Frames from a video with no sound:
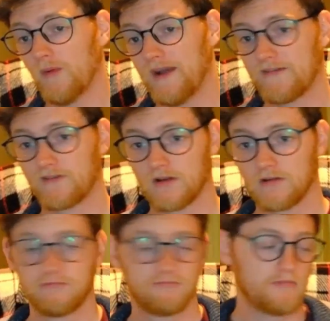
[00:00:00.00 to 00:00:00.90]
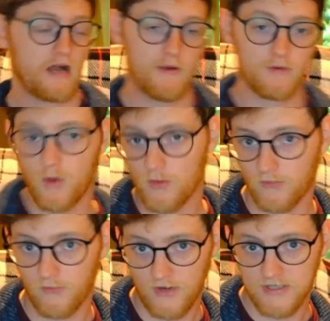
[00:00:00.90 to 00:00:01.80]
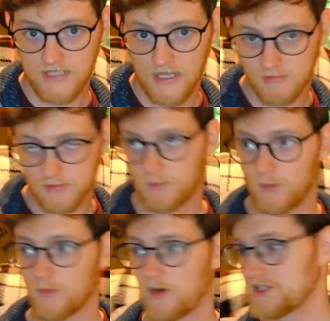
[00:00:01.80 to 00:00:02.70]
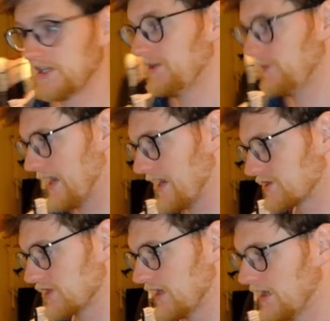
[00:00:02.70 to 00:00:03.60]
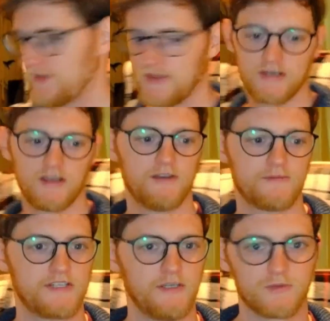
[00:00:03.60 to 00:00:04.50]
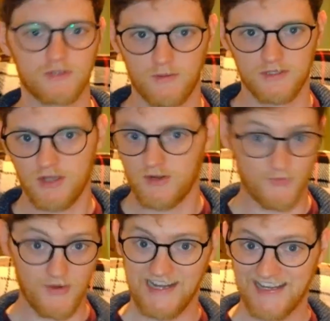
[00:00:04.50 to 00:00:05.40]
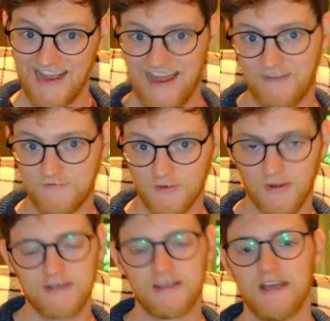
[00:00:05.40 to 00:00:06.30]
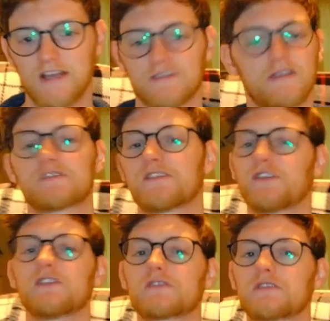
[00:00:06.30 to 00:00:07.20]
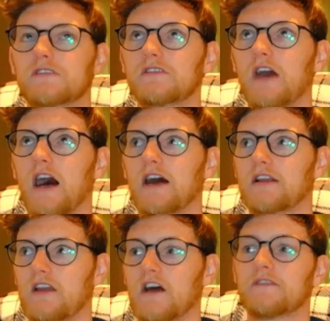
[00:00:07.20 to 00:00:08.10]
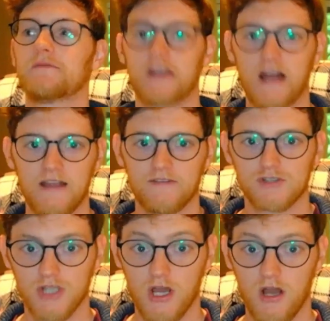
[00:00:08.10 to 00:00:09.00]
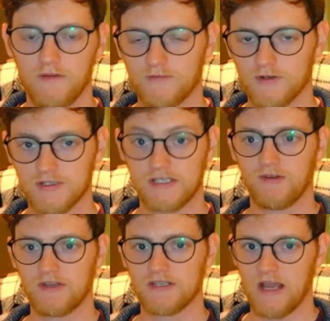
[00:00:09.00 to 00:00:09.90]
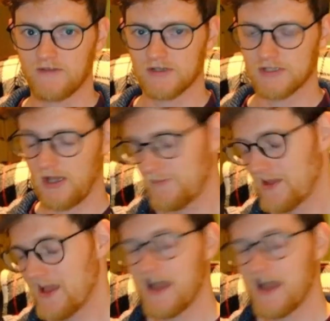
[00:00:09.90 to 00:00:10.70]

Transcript: Whenever I would go to a friend's house, we would watch Inuyasha, and then Gundam Seed was always on right after it. So that was the first Gundam that I ever saw, first series I ever saw.